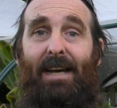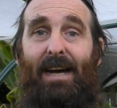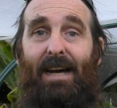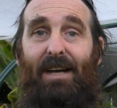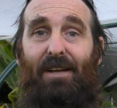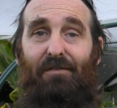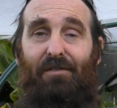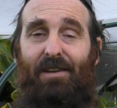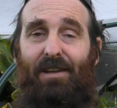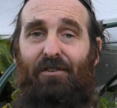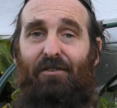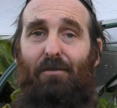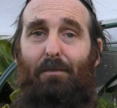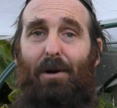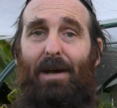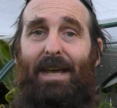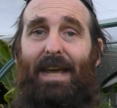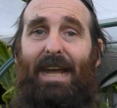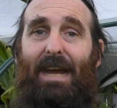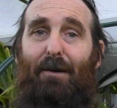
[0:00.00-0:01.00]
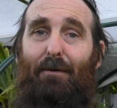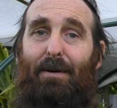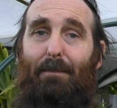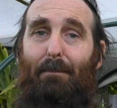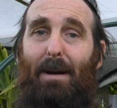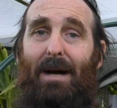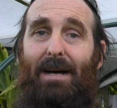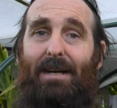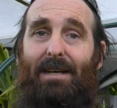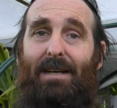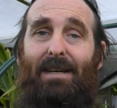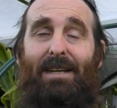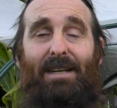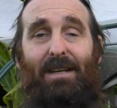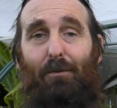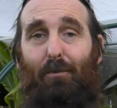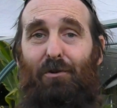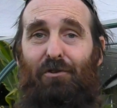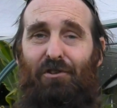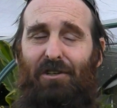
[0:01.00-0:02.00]
It's next to my hairy mug,
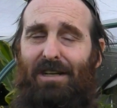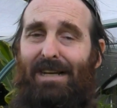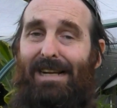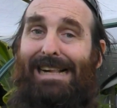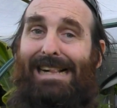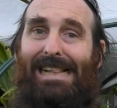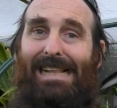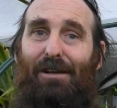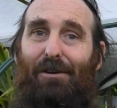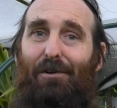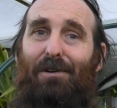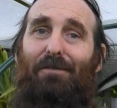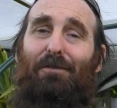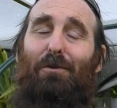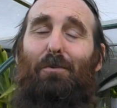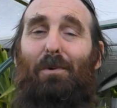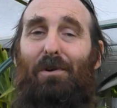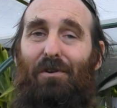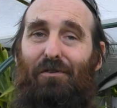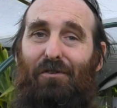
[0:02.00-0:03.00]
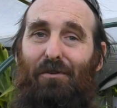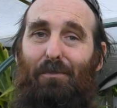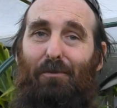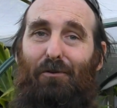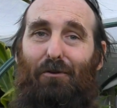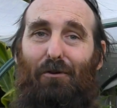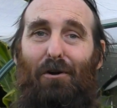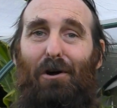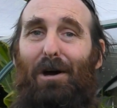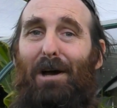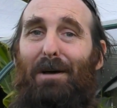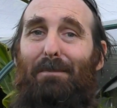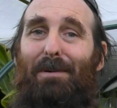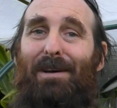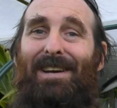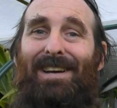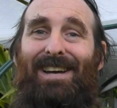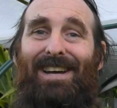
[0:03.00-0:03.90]
which you can click on if you want to subscribe.